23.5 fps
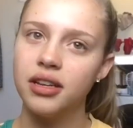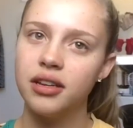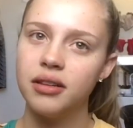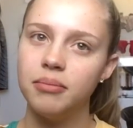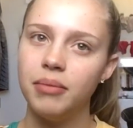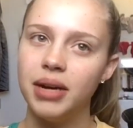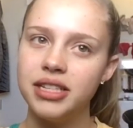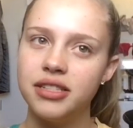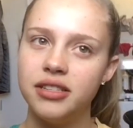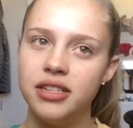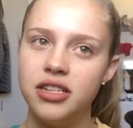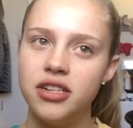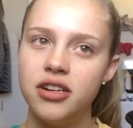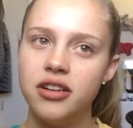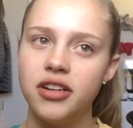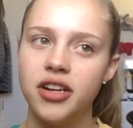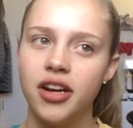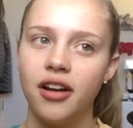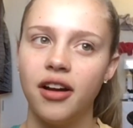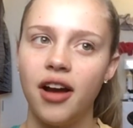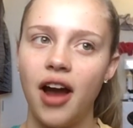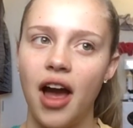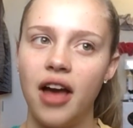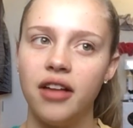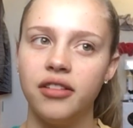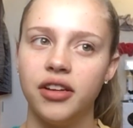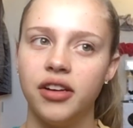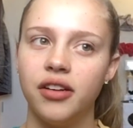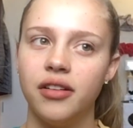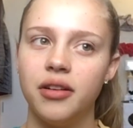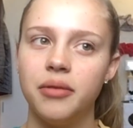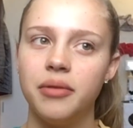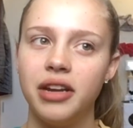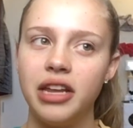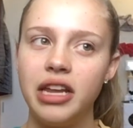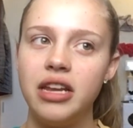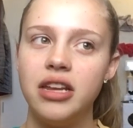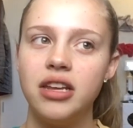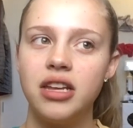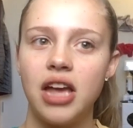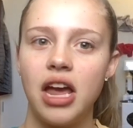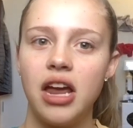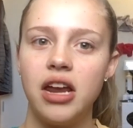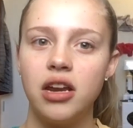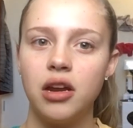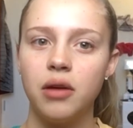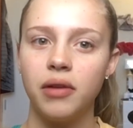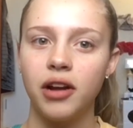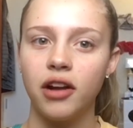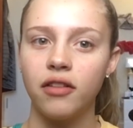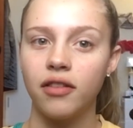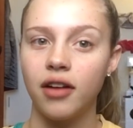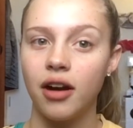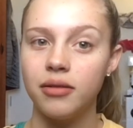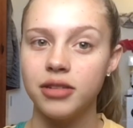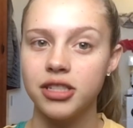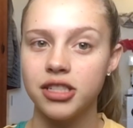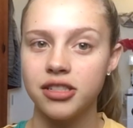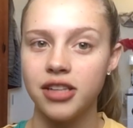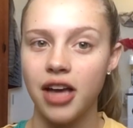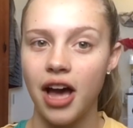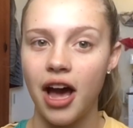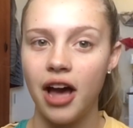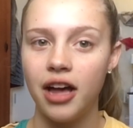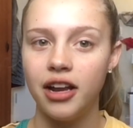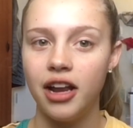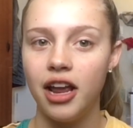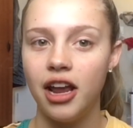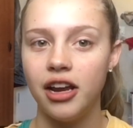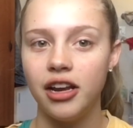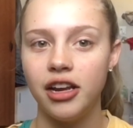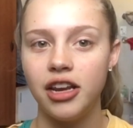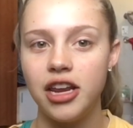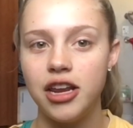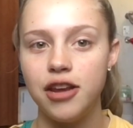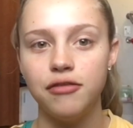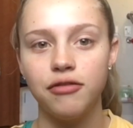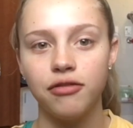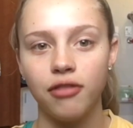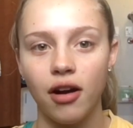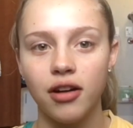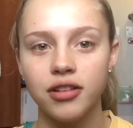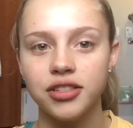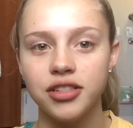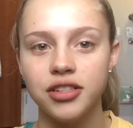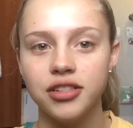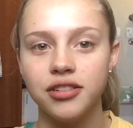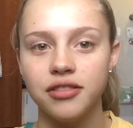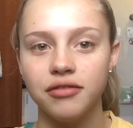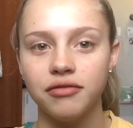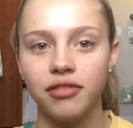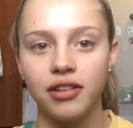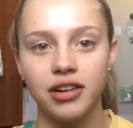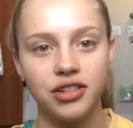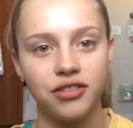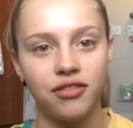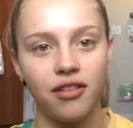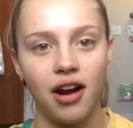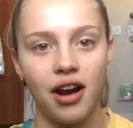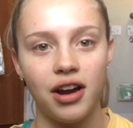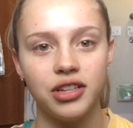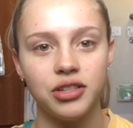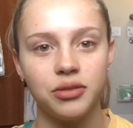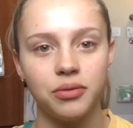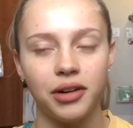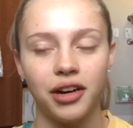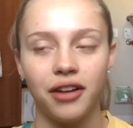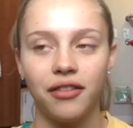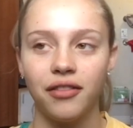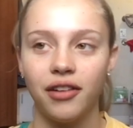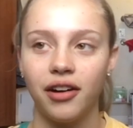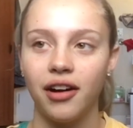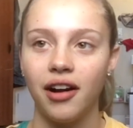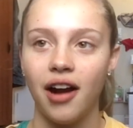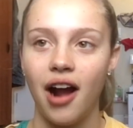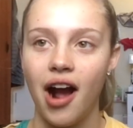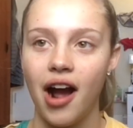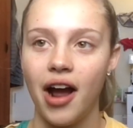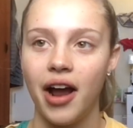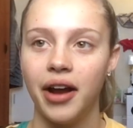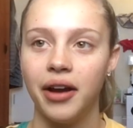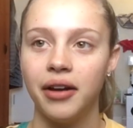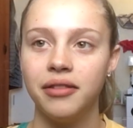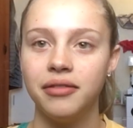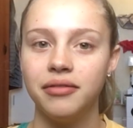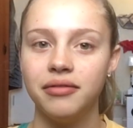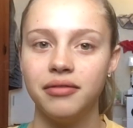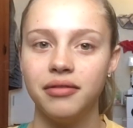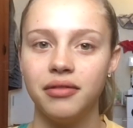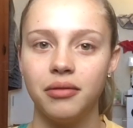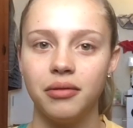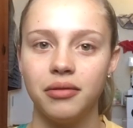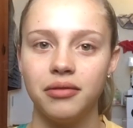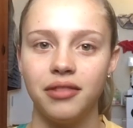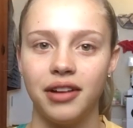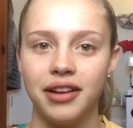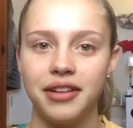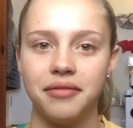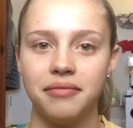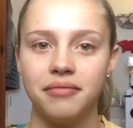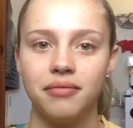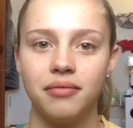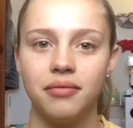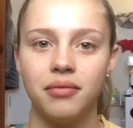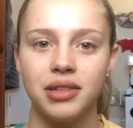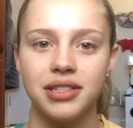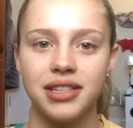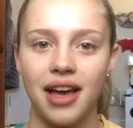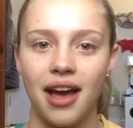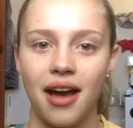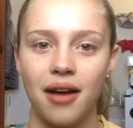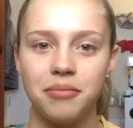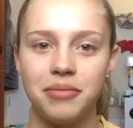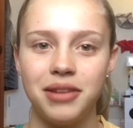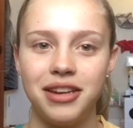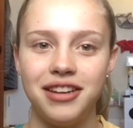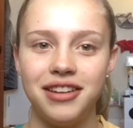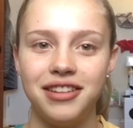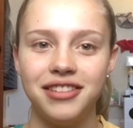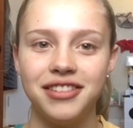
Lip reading: My senior year, I literally would eat cake whenever I was sad and eat Frosties and french fries whenever I like was happy.